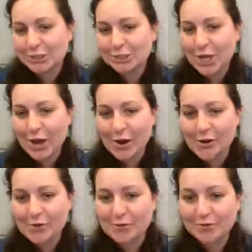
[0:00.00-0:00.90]

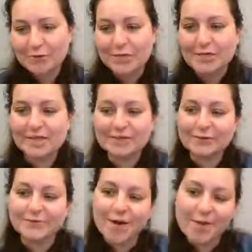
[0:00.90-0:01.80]
So there's
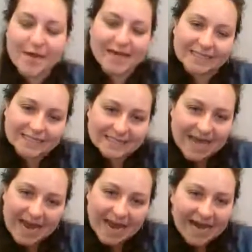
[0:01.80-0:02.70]
a romance
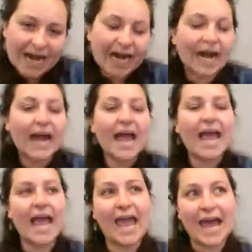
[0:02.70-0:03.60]
there,
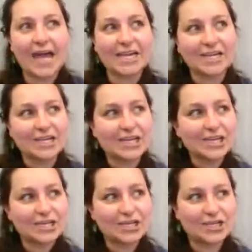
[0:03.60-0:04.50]
and
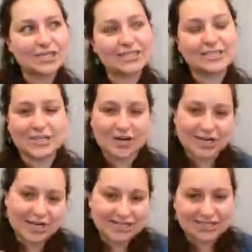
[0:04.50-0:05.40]
she's
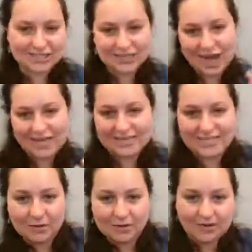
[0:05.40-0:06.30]
starting to try to
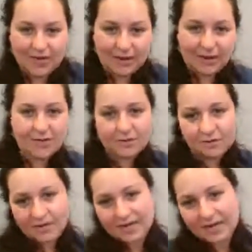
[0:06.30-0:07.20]
deal with like,
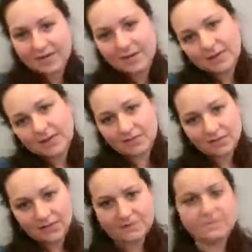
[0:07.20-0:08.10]
oh, can I be in love
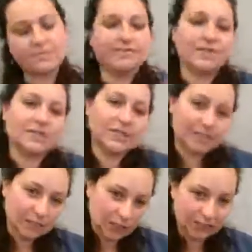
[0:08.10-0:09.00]
with him if there's
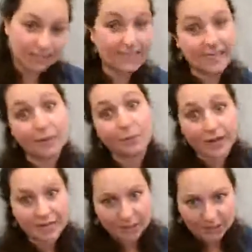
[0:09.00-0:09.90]
this curse, and can I
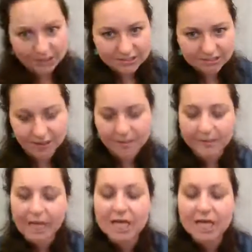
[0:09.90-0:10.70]
break the curse, right?